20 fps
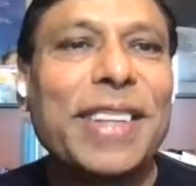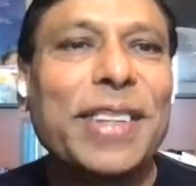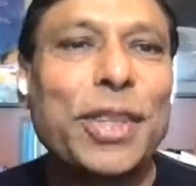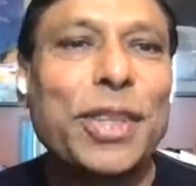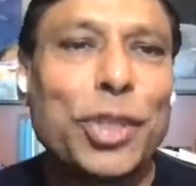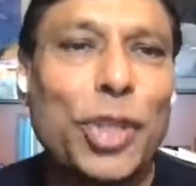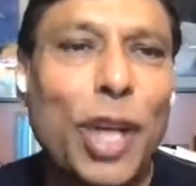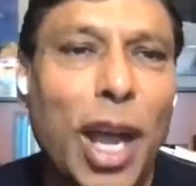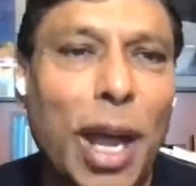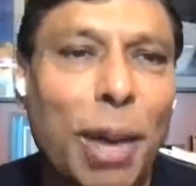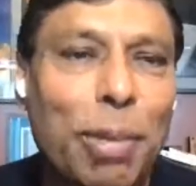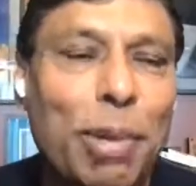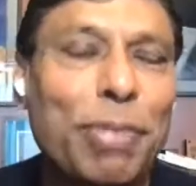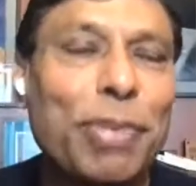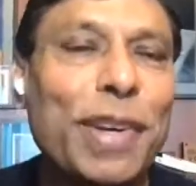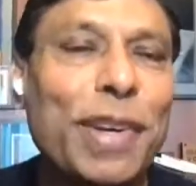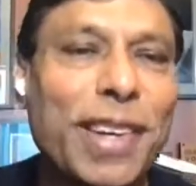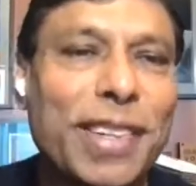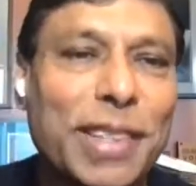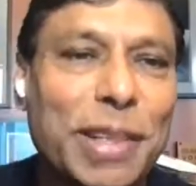The job of
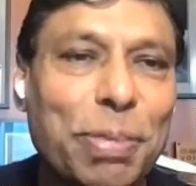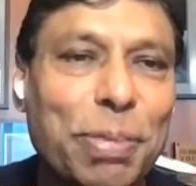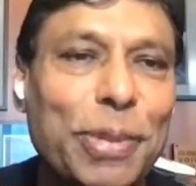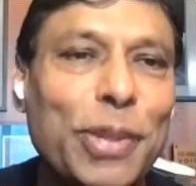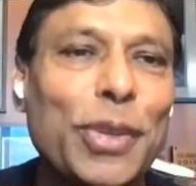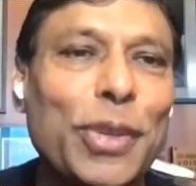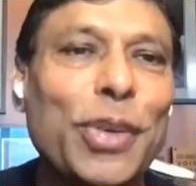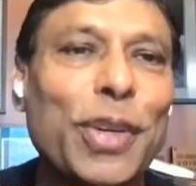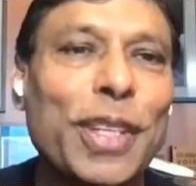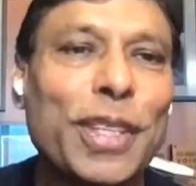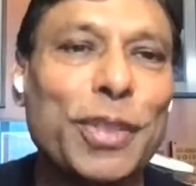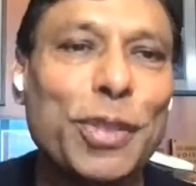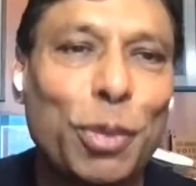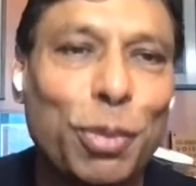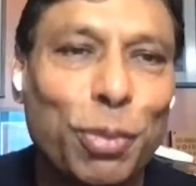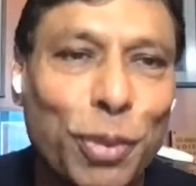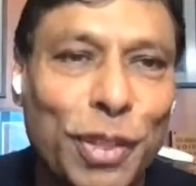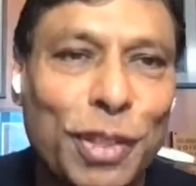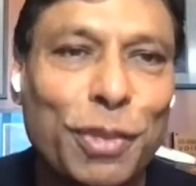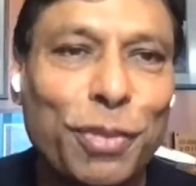an entrepreneur is to
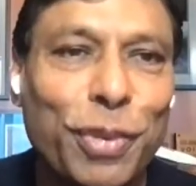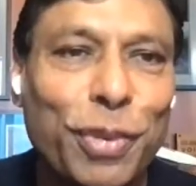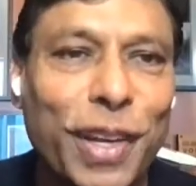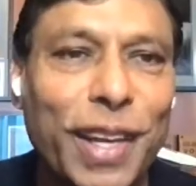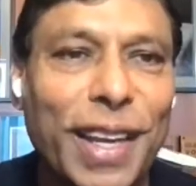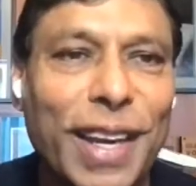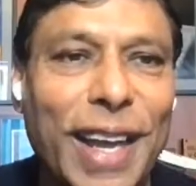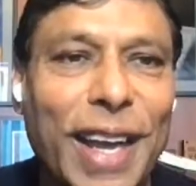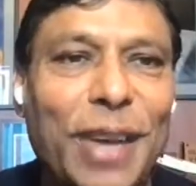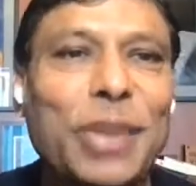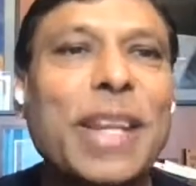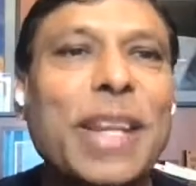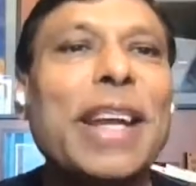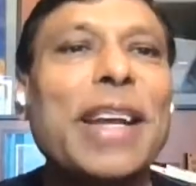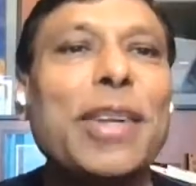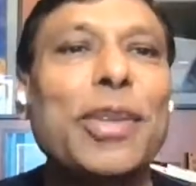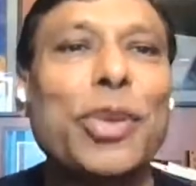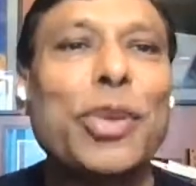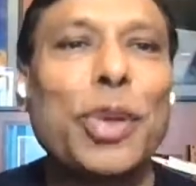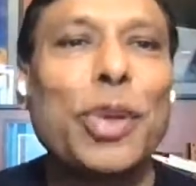first figure out
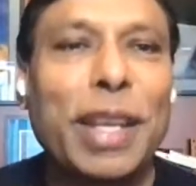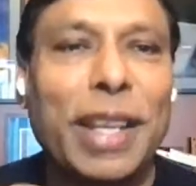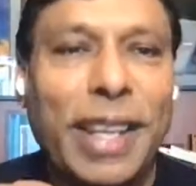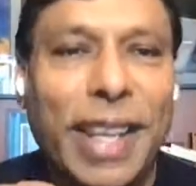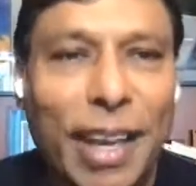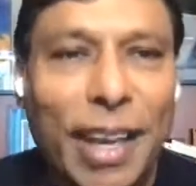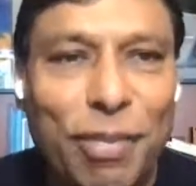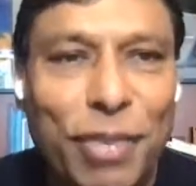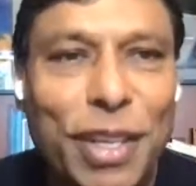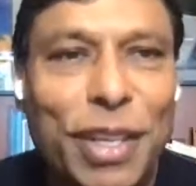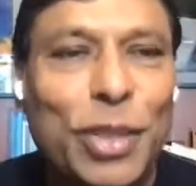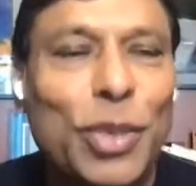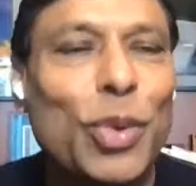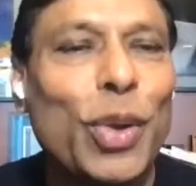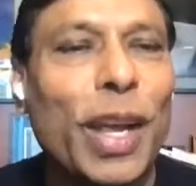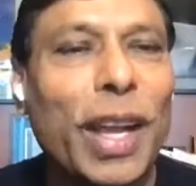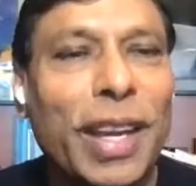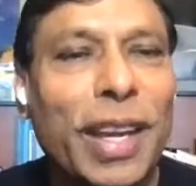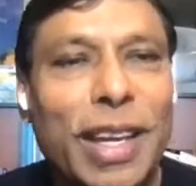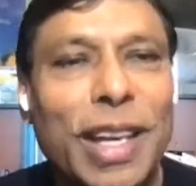can we
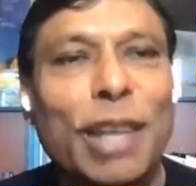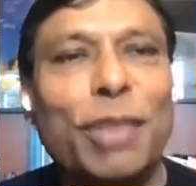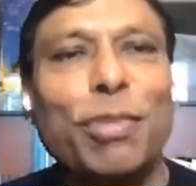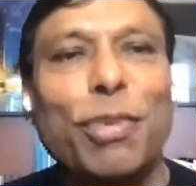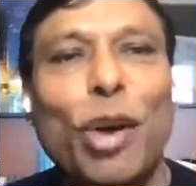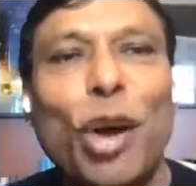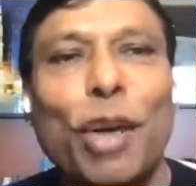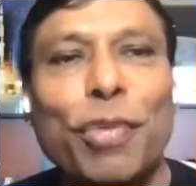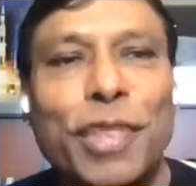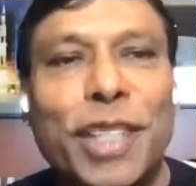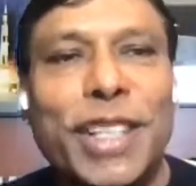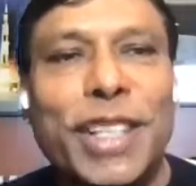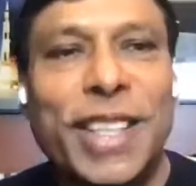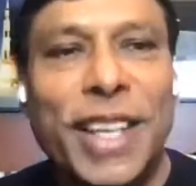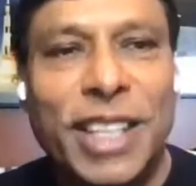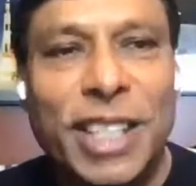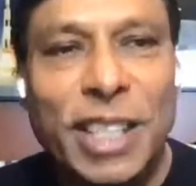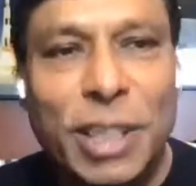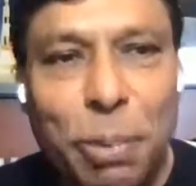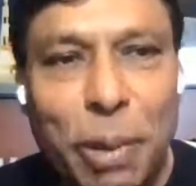do enough of these
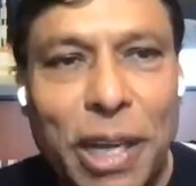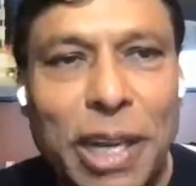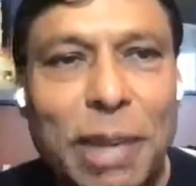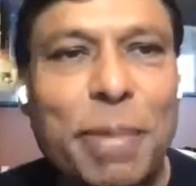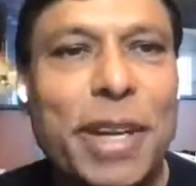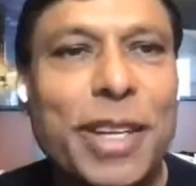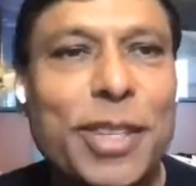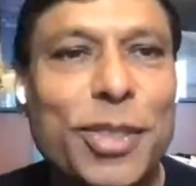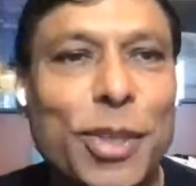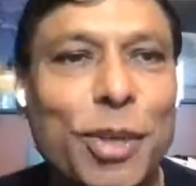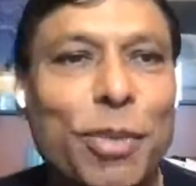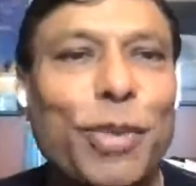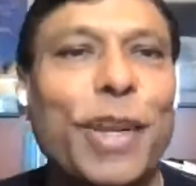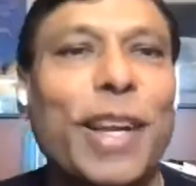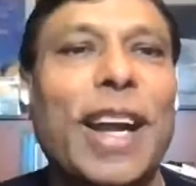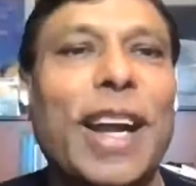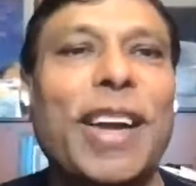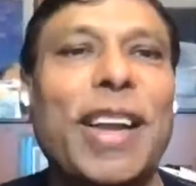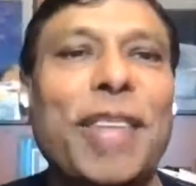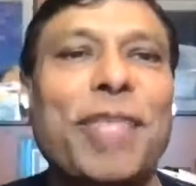experiments to
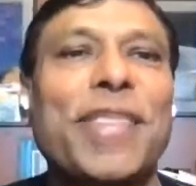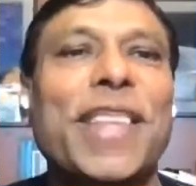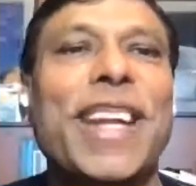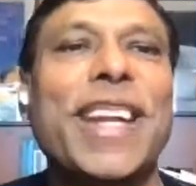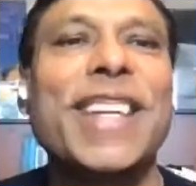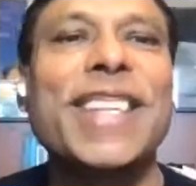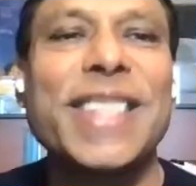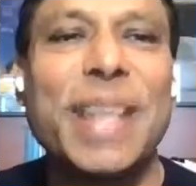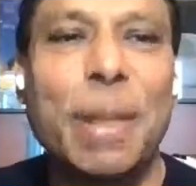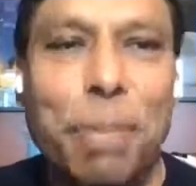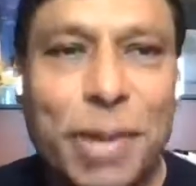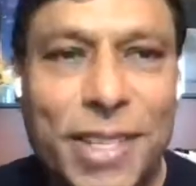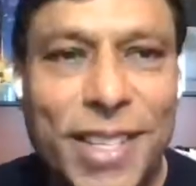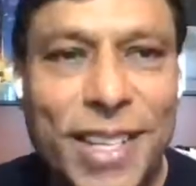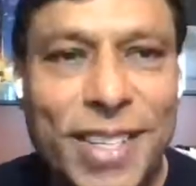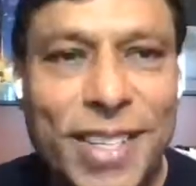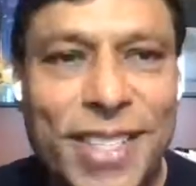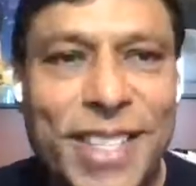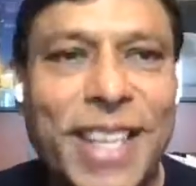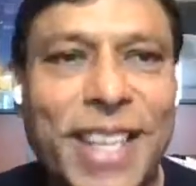figure out if there is a
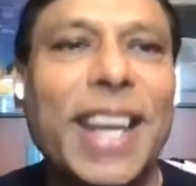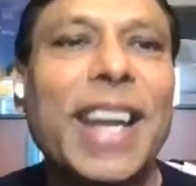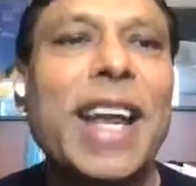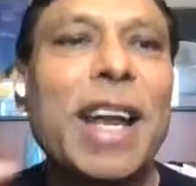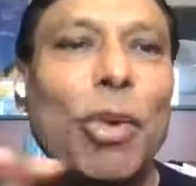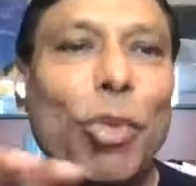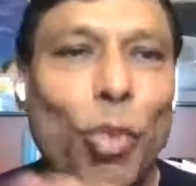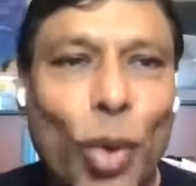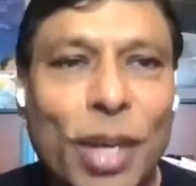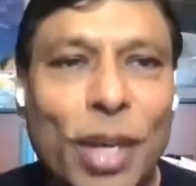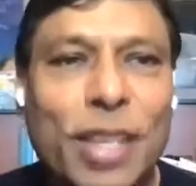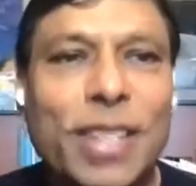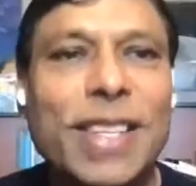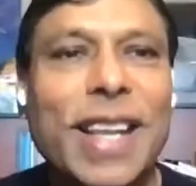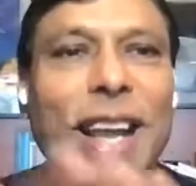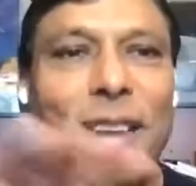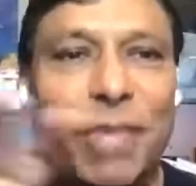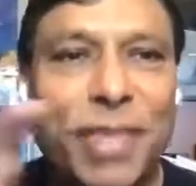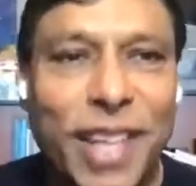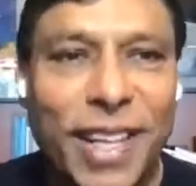business here. Once
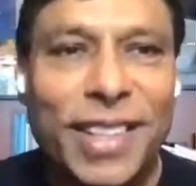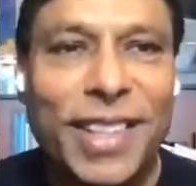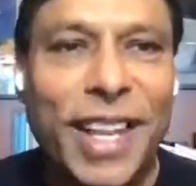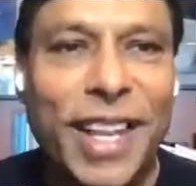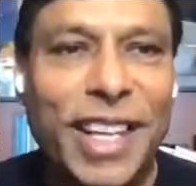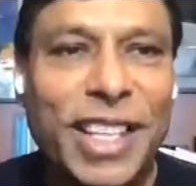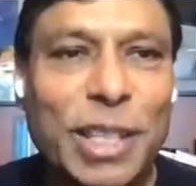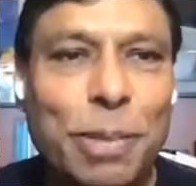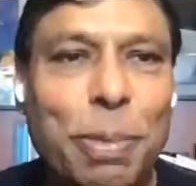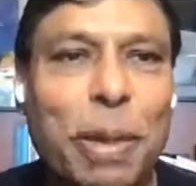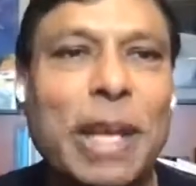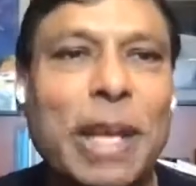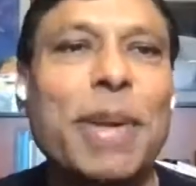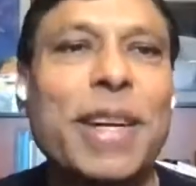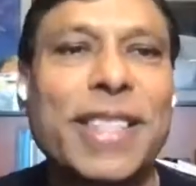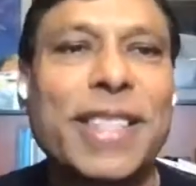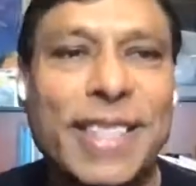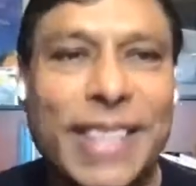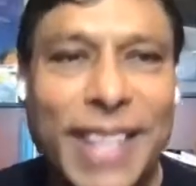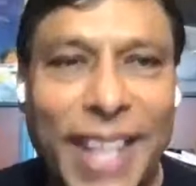I have done the
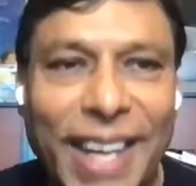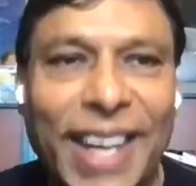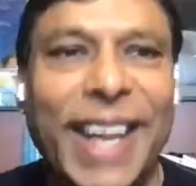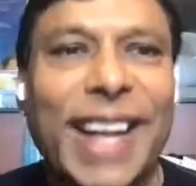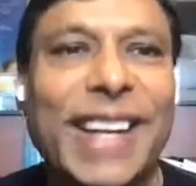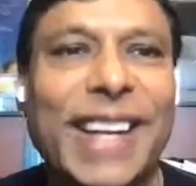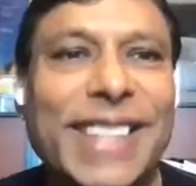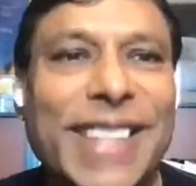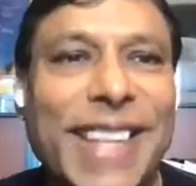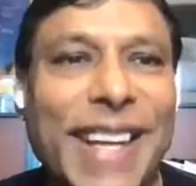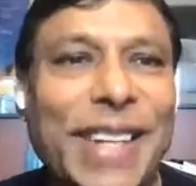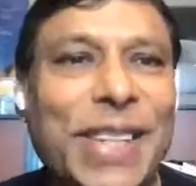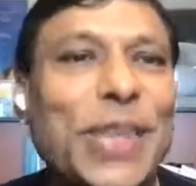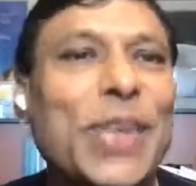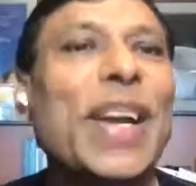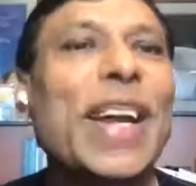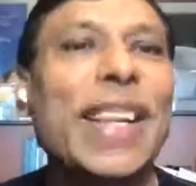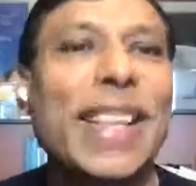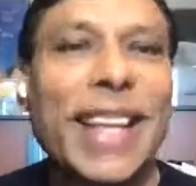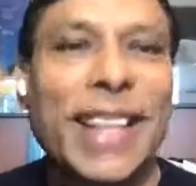experiment, then I'll tell
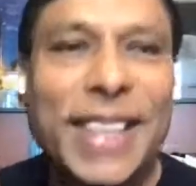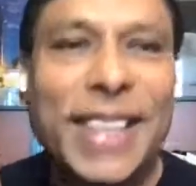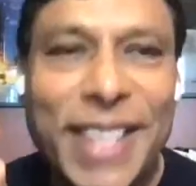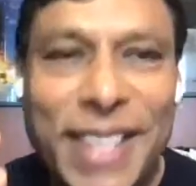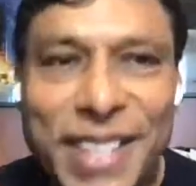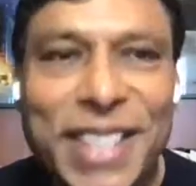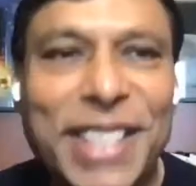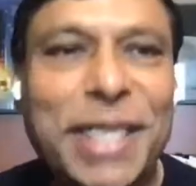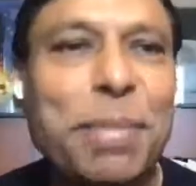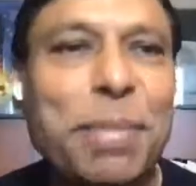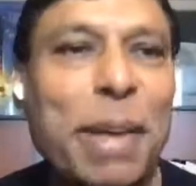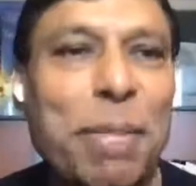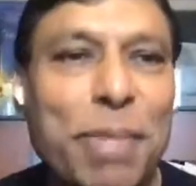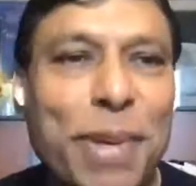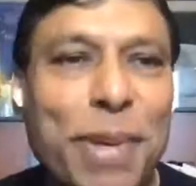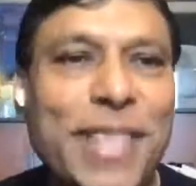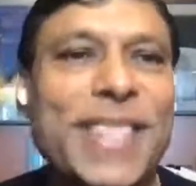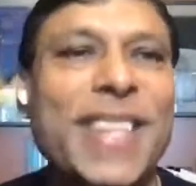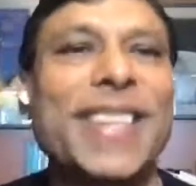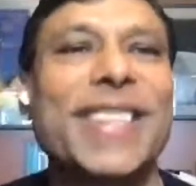you that this is my
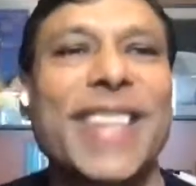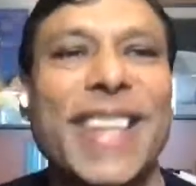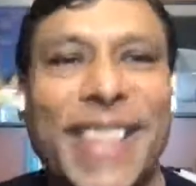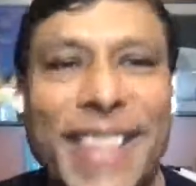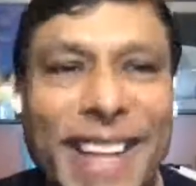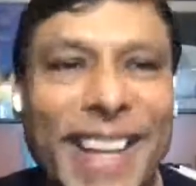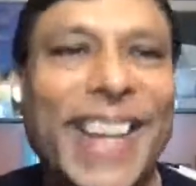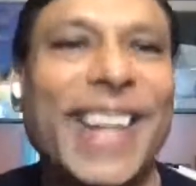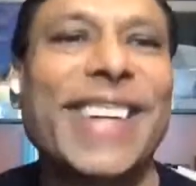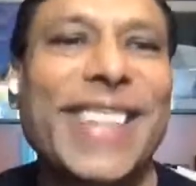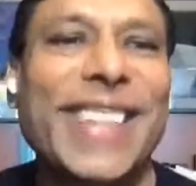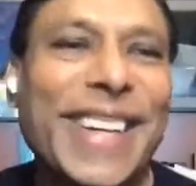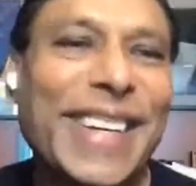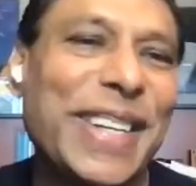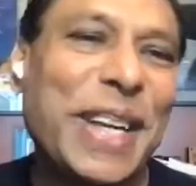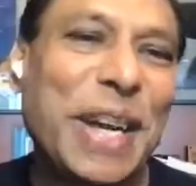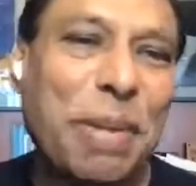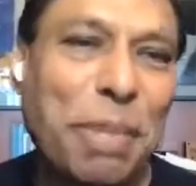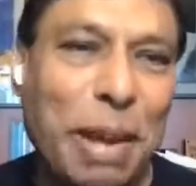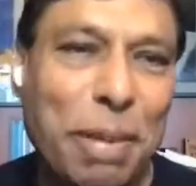business, and then I'll tell
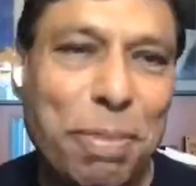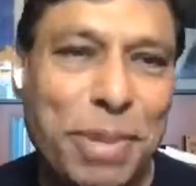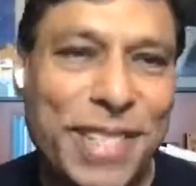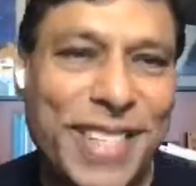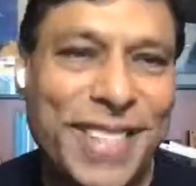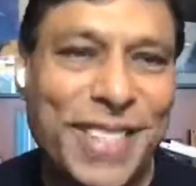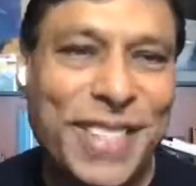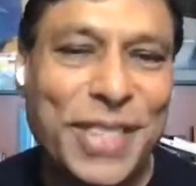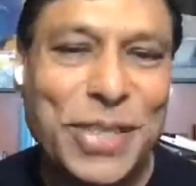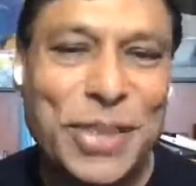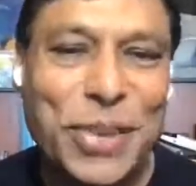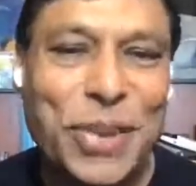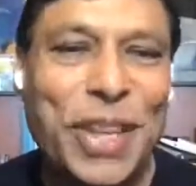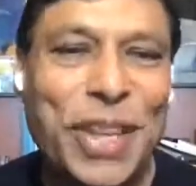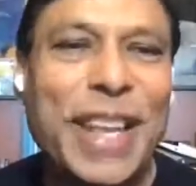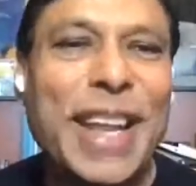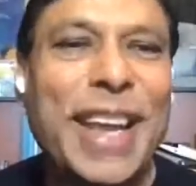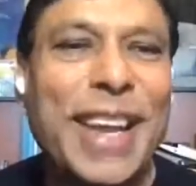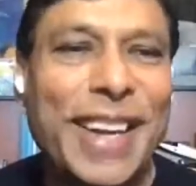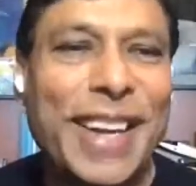you how my business is doing.